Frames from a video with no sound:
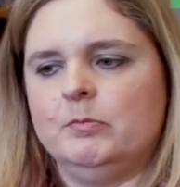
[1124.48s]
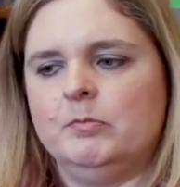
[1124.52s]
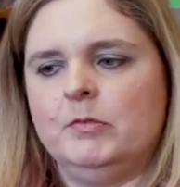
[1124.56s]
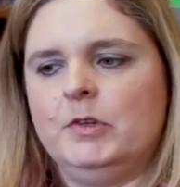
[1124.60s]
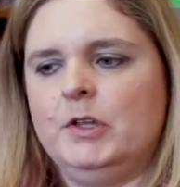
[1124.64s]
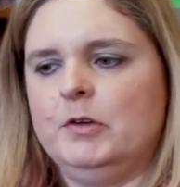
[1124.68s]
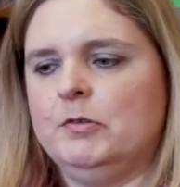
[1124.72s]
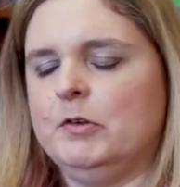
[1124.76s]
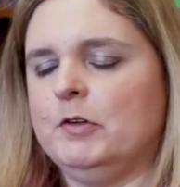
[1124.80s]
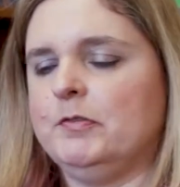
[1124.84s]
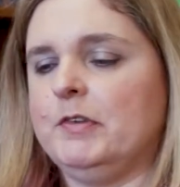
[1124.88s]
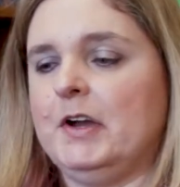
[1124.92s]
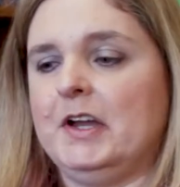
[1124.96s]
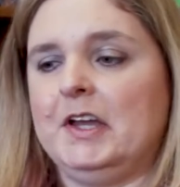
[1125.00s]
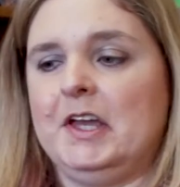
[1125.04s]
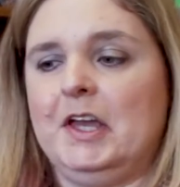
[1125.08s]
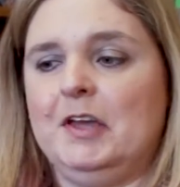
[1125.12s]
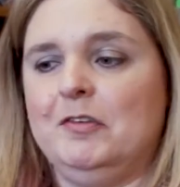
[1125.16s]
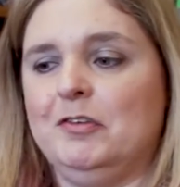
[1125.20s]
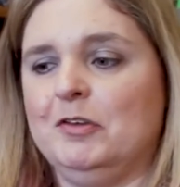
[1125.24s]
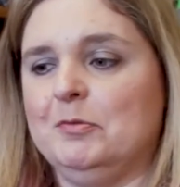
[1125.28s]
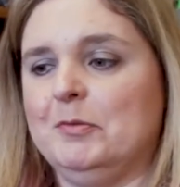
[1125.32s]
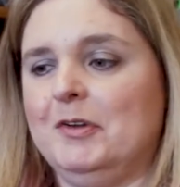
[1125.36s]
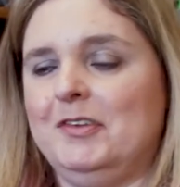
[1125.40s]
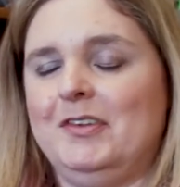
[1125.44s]
Even if I
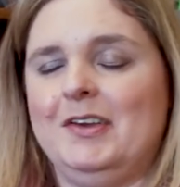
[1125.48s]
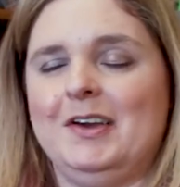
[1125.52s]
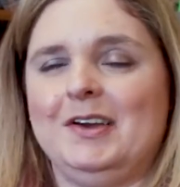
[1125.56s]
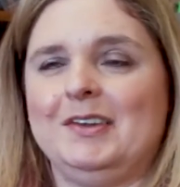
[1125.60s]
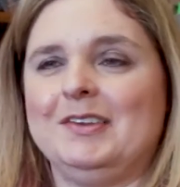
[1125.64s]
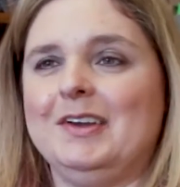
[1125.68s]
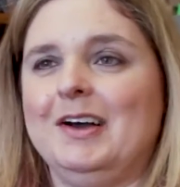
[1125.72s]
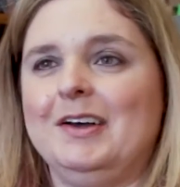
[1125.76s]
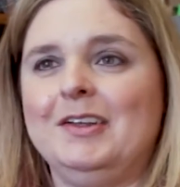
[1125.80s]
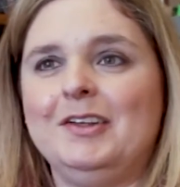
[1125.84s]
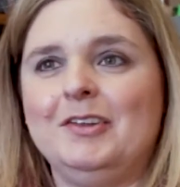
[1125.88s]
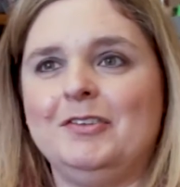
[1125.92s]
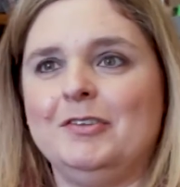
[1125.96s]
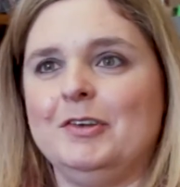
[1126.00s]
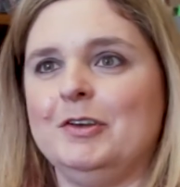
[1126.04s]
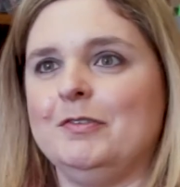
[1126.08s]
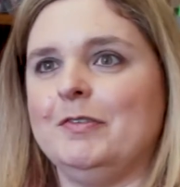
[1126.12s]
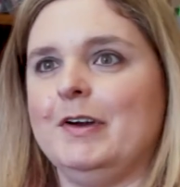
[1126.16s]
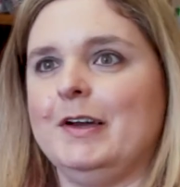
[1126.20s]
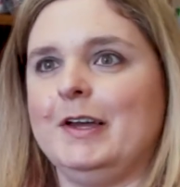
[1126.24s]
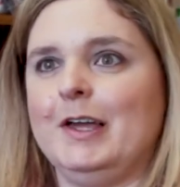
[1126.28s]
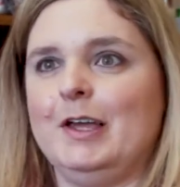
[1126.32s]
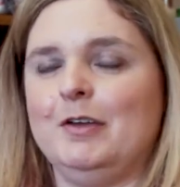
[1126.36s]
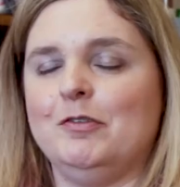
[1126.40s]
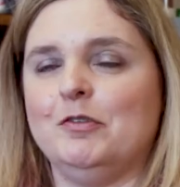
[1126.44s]
gave him a technology, if
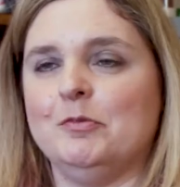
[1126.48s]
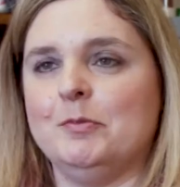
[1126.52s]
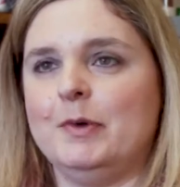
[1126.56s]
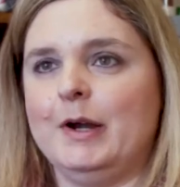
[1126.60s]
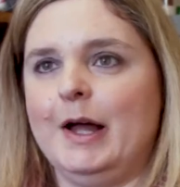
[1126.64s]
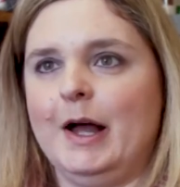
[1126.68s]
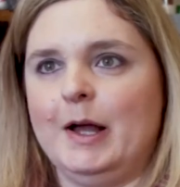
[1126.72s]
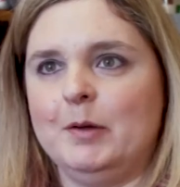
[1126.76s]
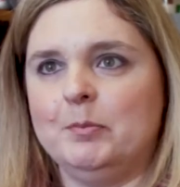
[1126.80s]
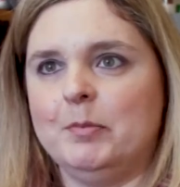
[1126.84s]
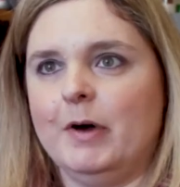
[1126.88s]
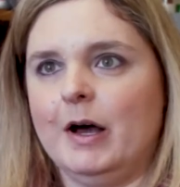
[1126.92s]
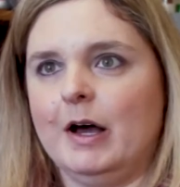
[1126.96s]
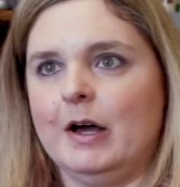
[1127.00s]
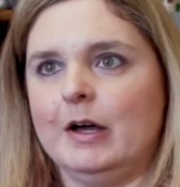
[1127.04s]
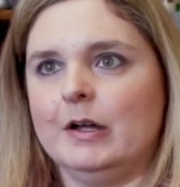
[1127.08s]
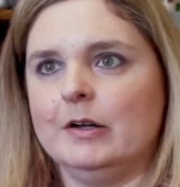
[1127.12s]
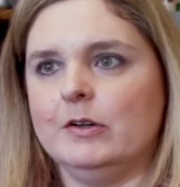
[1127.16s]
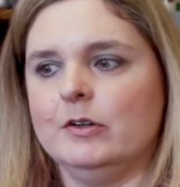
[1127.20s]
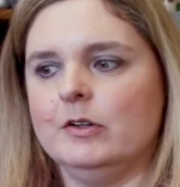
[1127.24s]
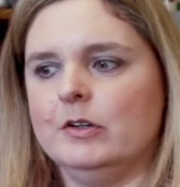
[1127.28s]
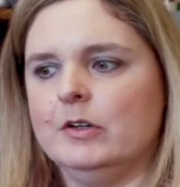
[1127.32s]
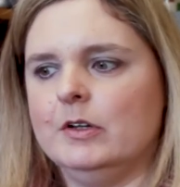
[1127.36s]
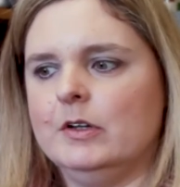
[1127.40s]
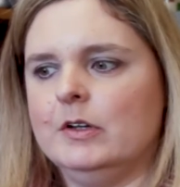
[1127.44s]
I gave him an iPod,